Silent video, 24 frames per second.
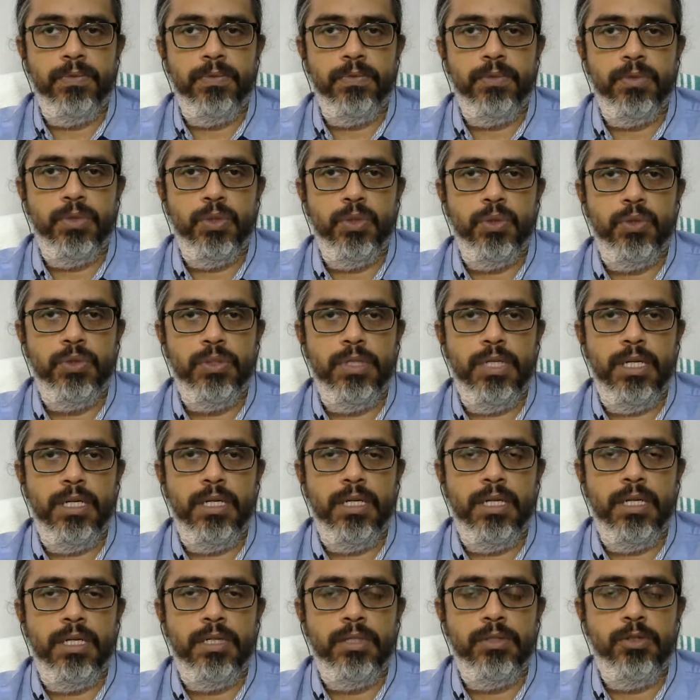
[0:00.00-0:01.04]
So
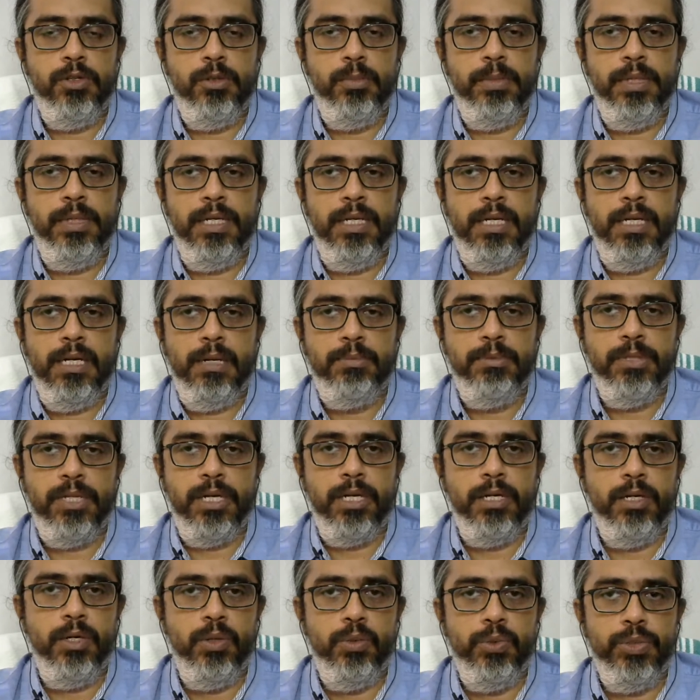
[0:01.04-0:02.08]
that will be an apt
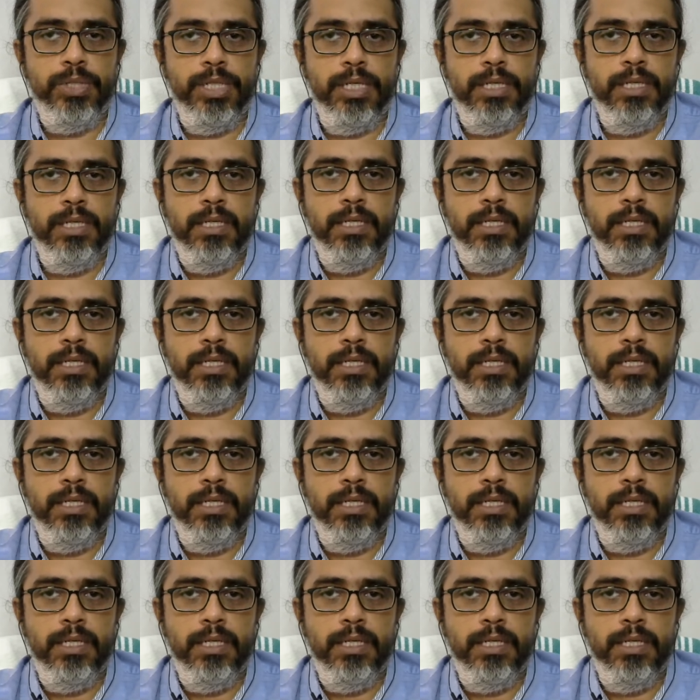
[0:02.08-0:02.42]
conclusion.